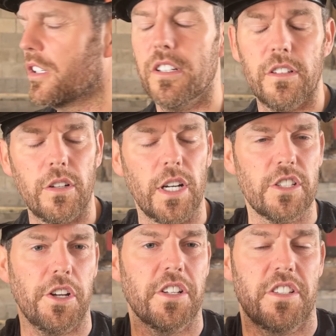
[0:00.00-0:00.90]
to do
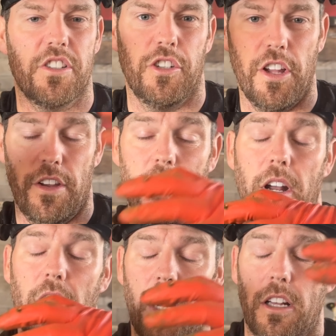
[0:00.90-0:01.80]
actually, because there's another
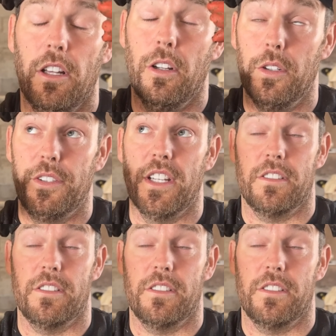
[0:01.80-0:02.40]
load.